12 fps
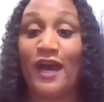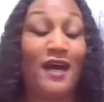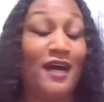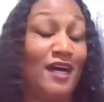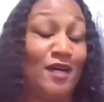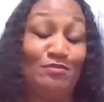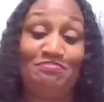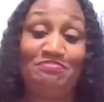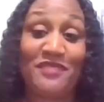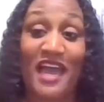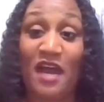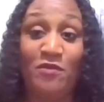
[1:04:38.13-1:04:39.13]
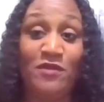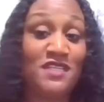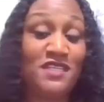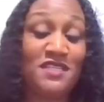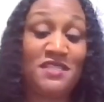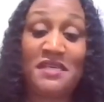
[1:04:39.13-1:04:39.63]
I would
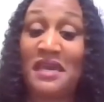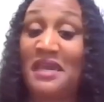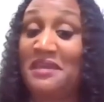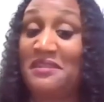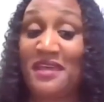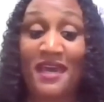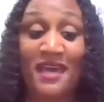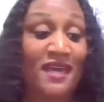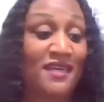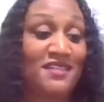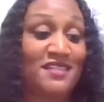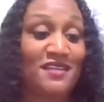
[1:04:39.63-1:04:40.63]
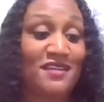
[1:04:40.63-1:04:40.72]
just say that